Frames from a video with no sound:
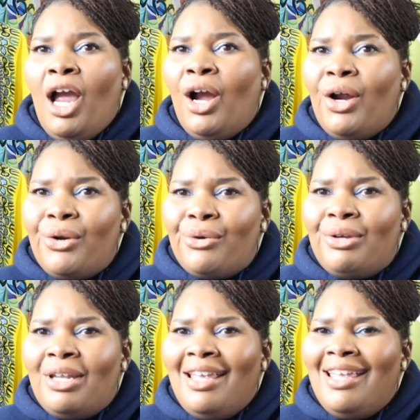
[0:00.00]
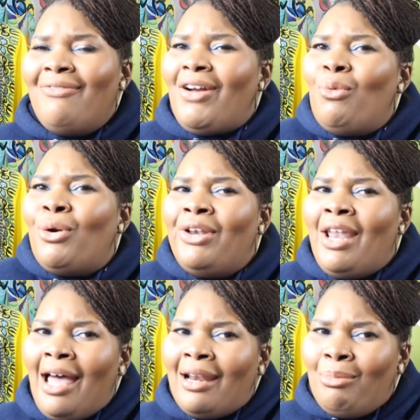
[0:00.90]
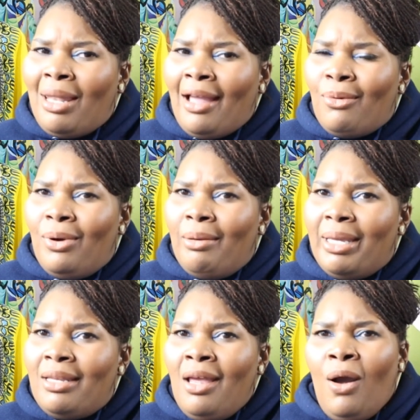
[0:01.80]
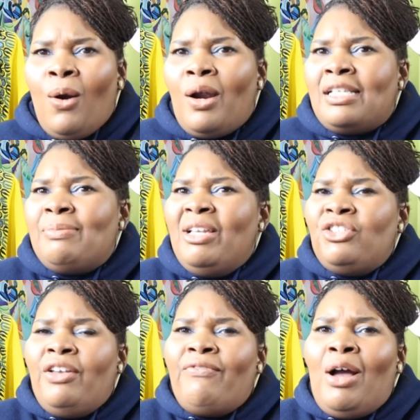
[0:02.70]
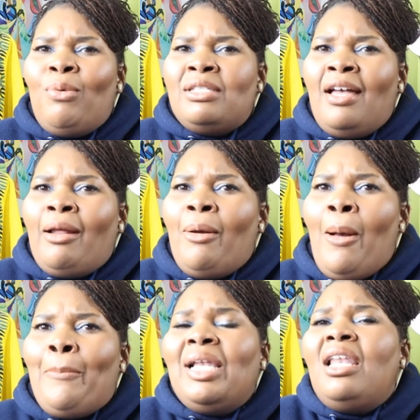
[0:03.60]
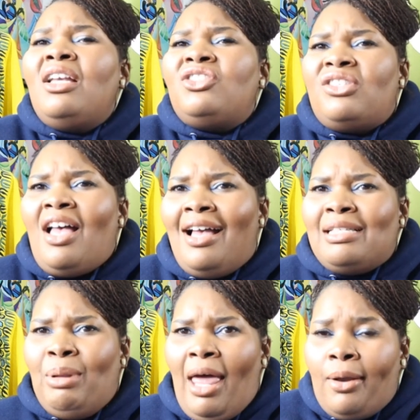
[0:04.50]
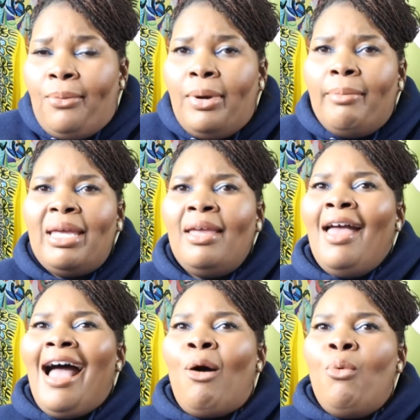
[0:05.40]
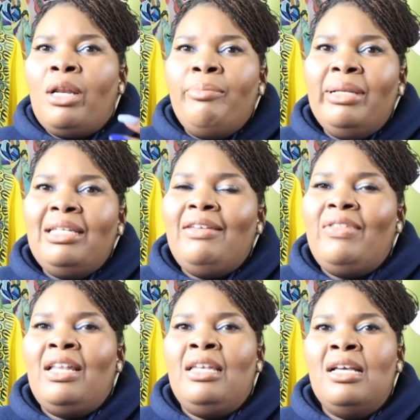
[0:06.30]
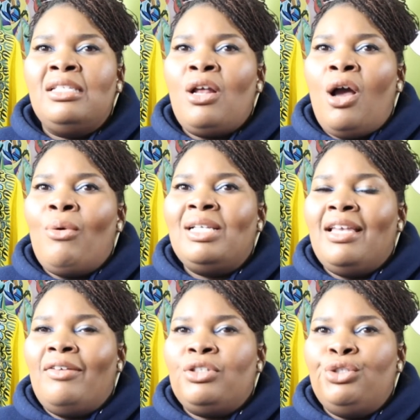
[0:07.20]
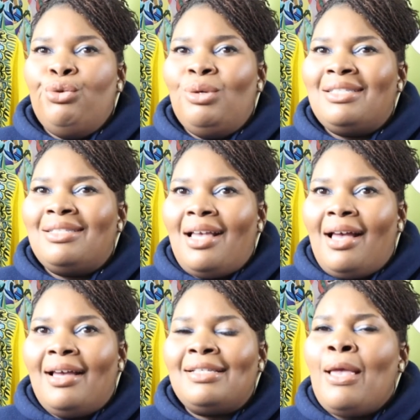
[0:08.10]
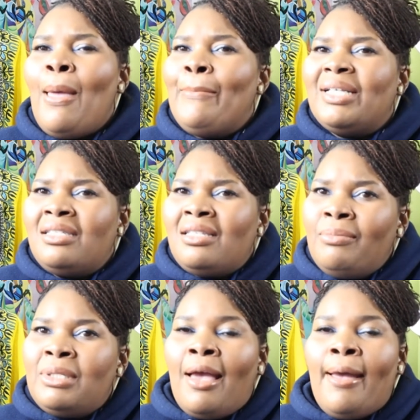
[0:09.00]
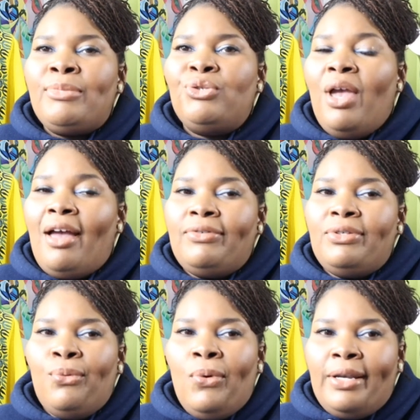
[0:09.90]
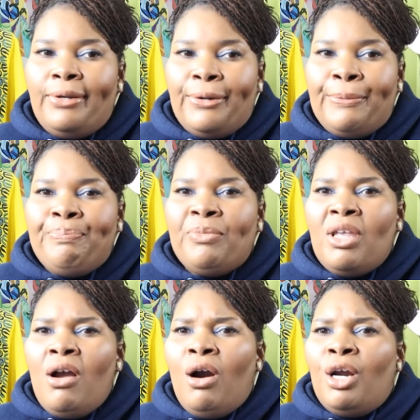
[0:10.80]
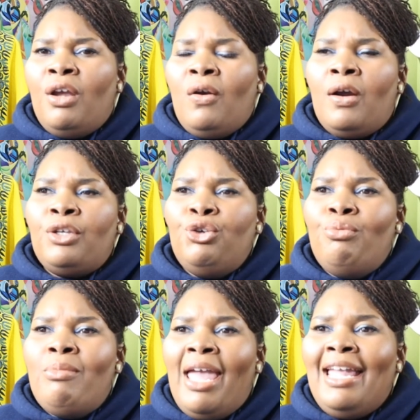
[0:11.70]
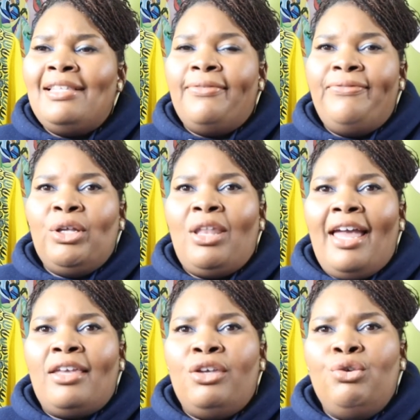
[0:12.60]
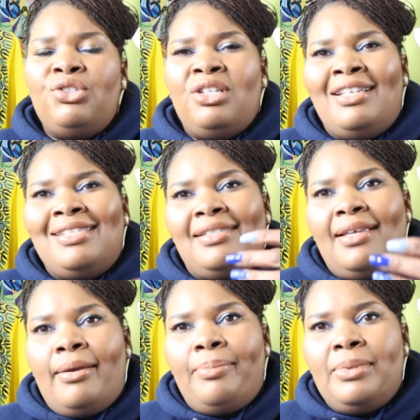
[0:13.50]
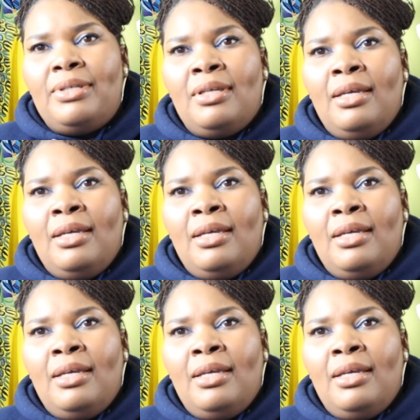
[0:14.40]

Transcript: heard if I were not a black woman, or especially if I was not a plush size black woman? I want to believe that it doesn't always have to do with size, but sometimes you have to wonder, are you made to feel like you should accept